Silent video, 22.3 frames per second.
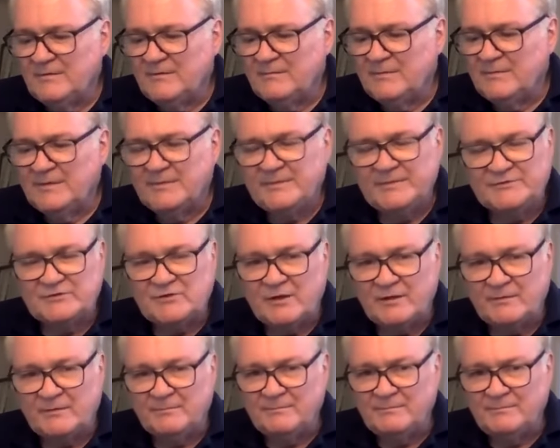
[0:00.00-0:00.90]
maybe
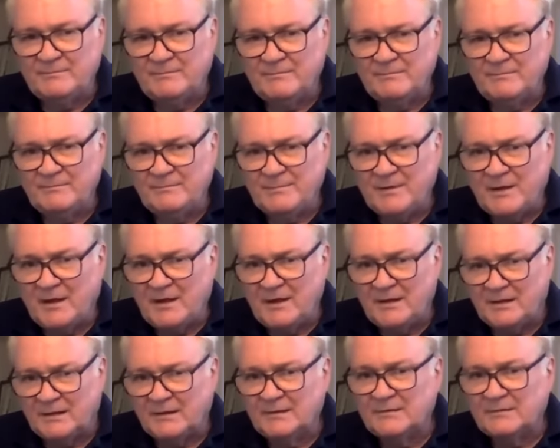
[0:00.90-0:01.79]
stop
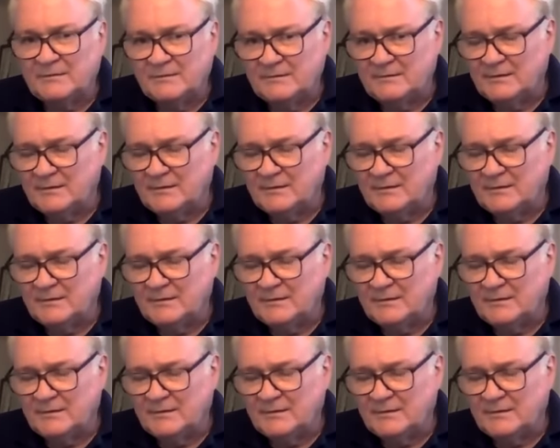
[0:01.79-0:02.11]
buying